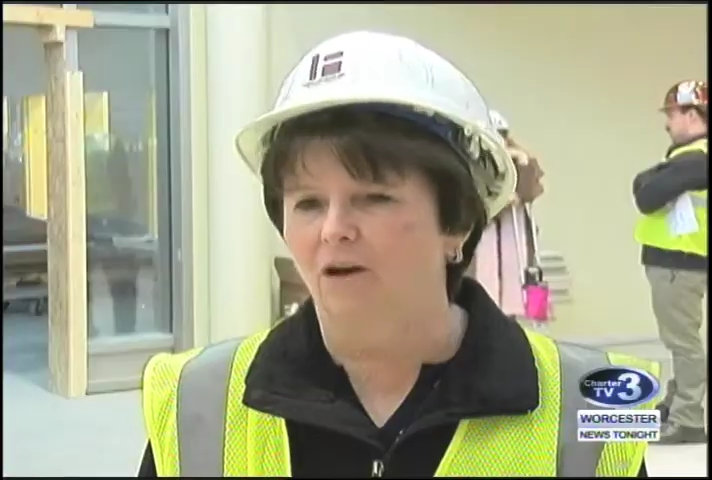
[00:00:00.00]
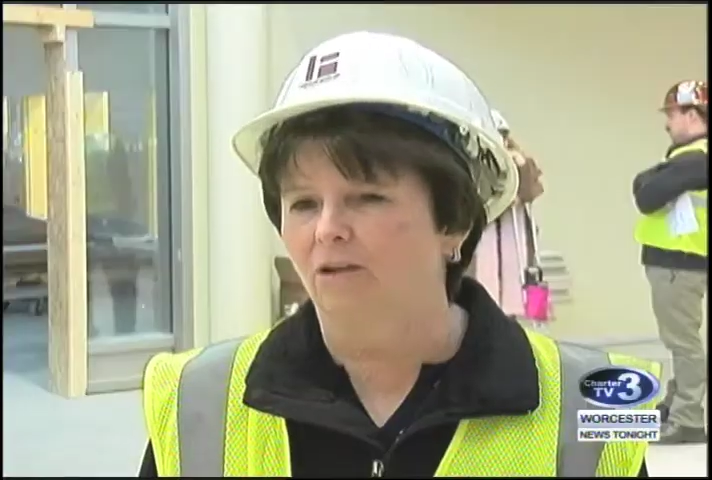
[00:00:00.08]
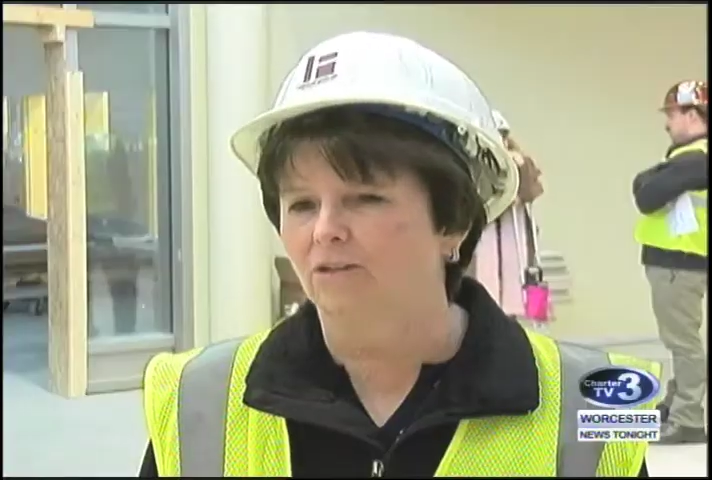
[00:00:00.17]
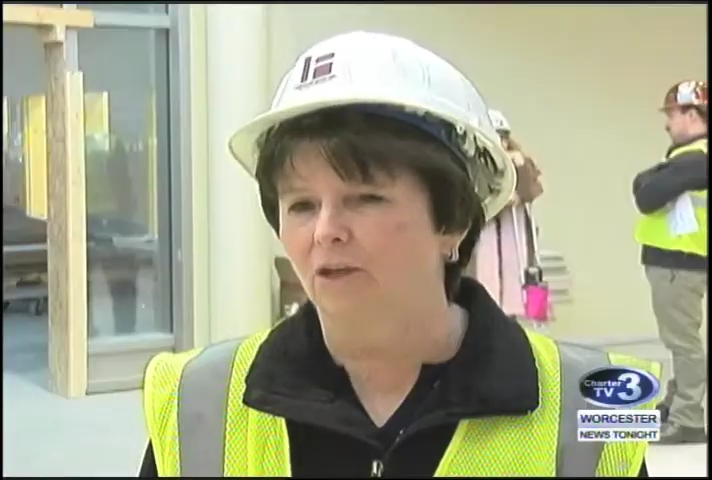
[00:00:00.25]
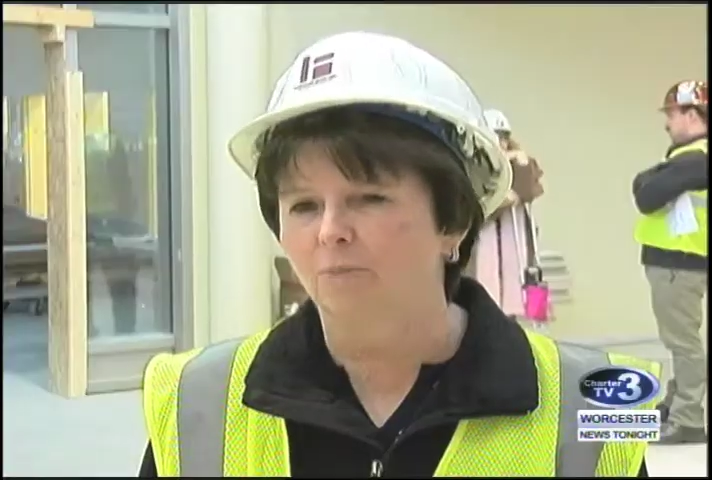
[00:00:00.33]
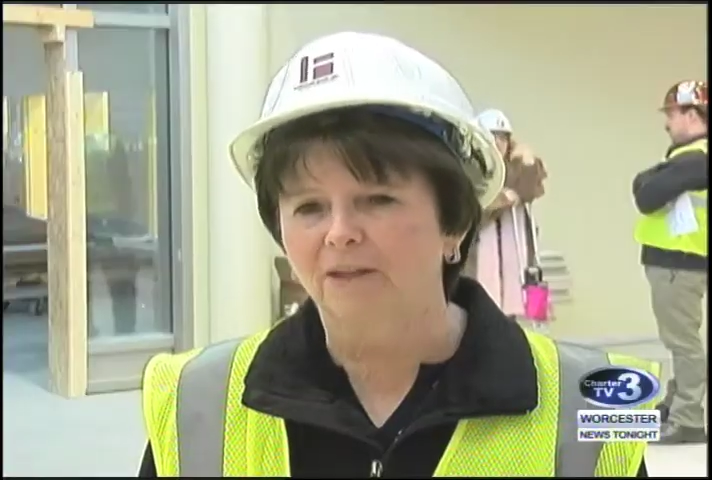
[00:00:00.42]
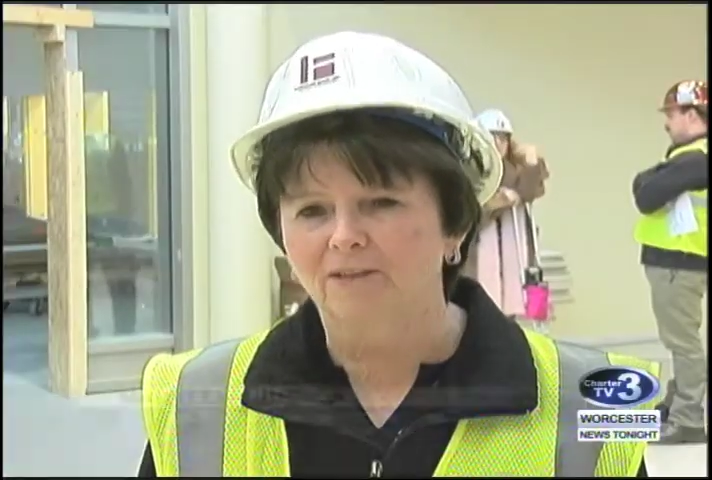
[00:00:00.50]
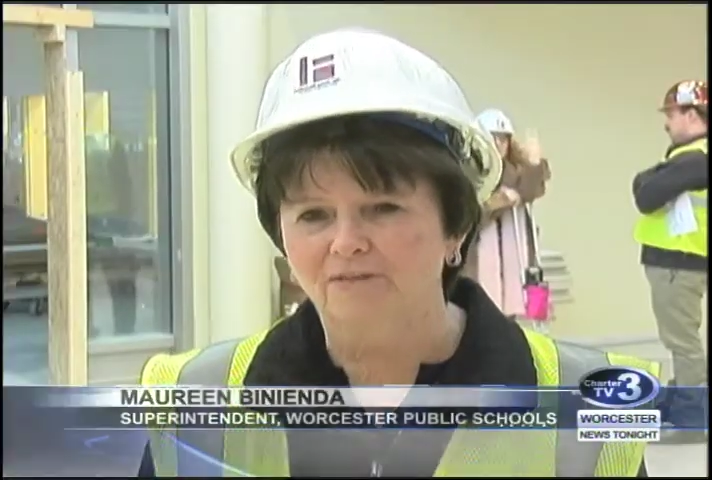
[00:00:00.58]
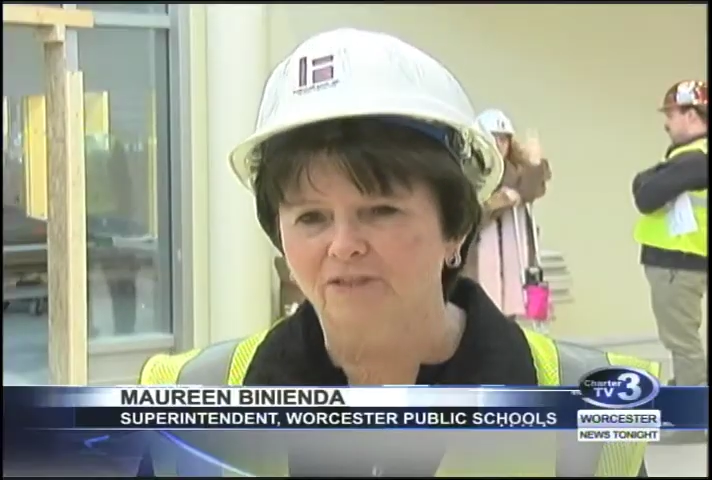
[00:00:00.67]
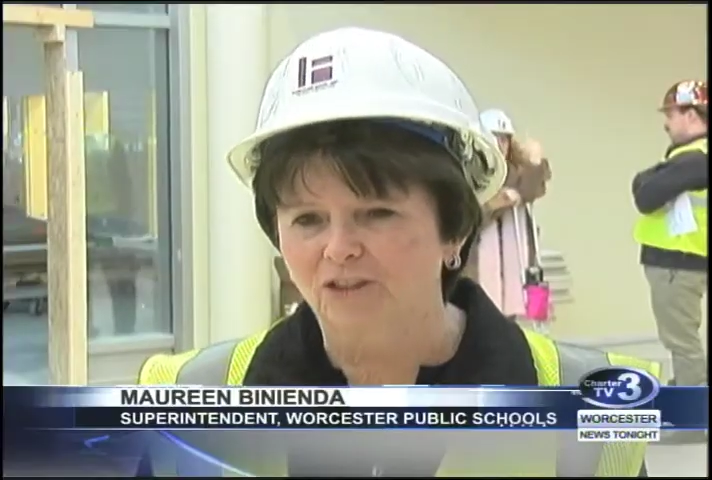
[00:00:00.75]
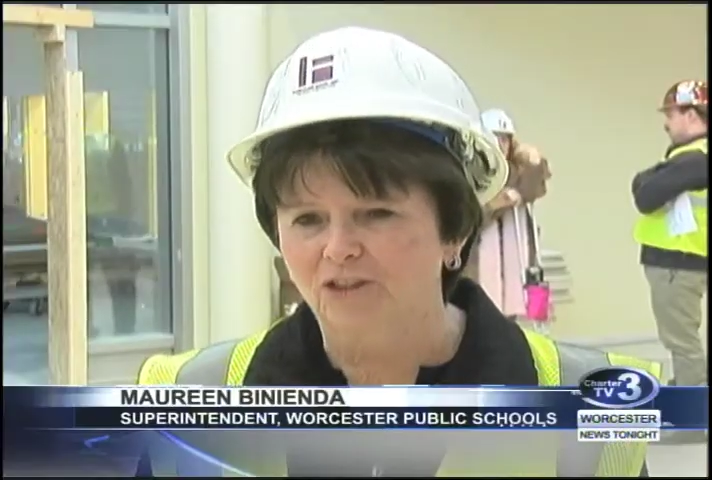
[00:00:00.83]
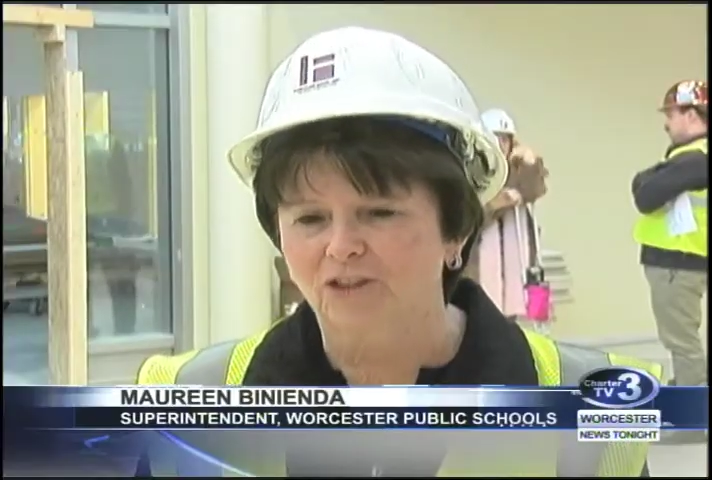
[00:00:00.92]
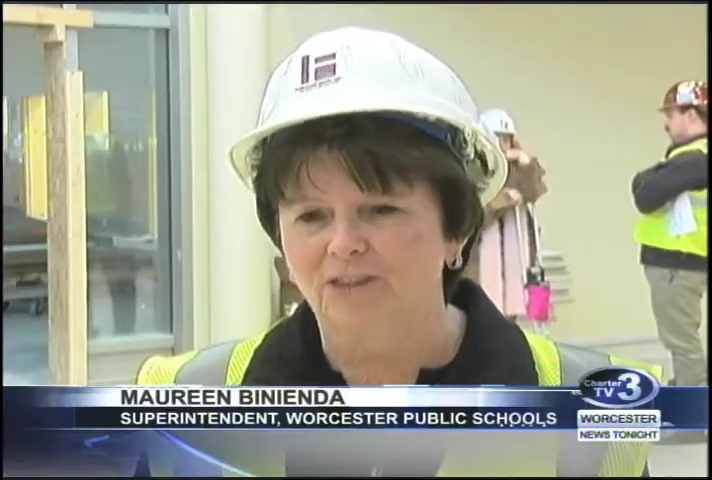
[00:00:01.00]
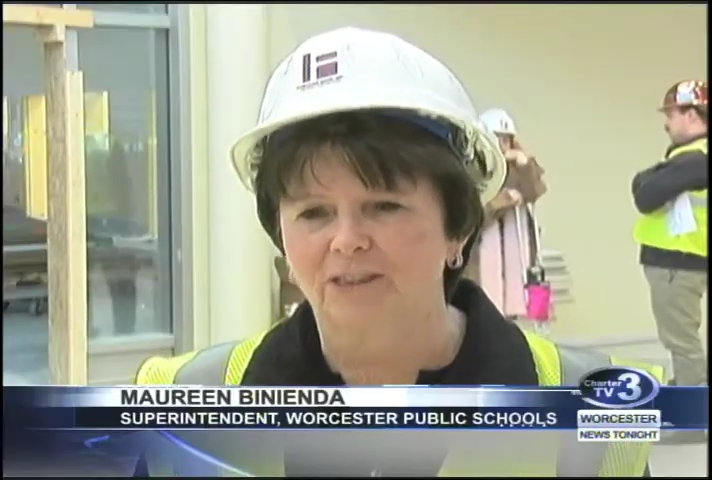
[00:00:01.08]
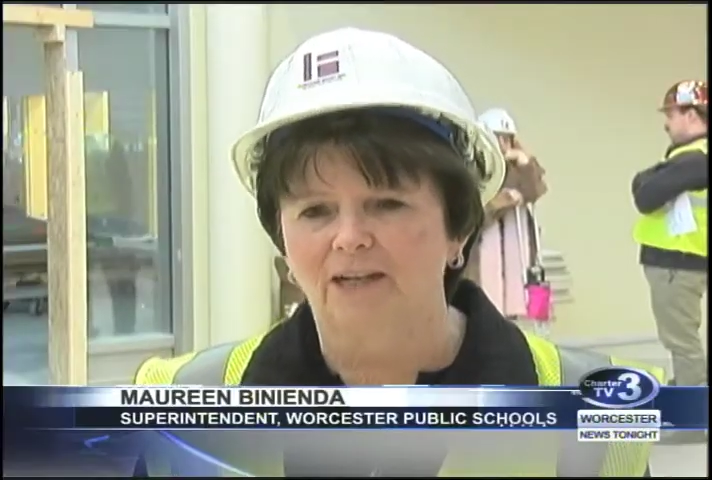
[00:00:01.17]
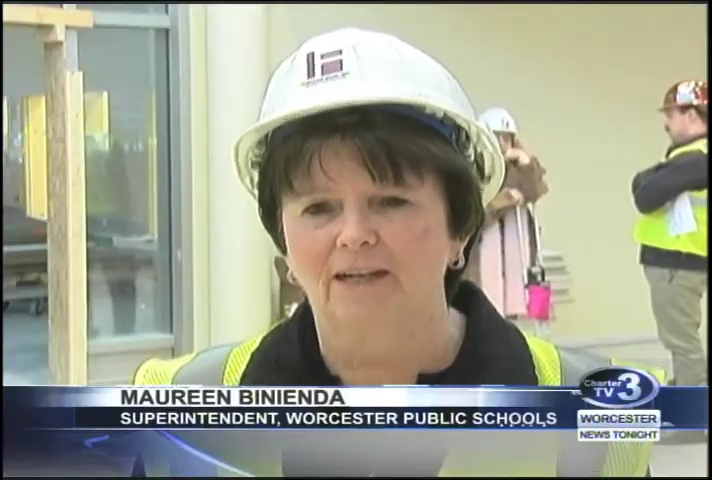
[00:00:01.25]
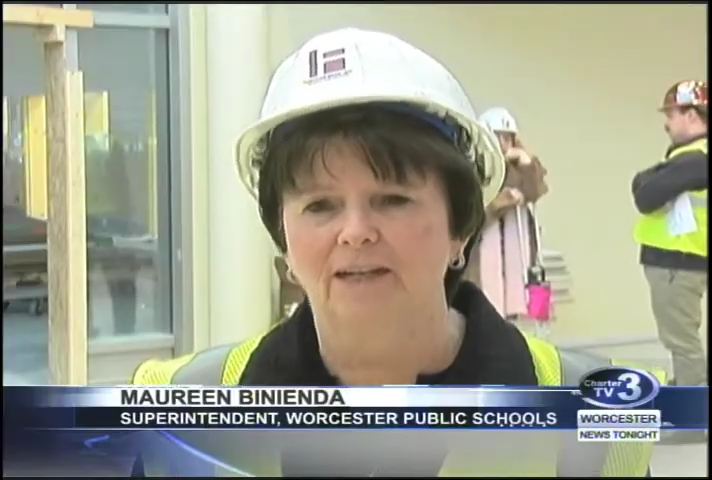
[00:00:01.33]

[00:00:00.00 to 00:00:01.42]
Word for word: so many features and,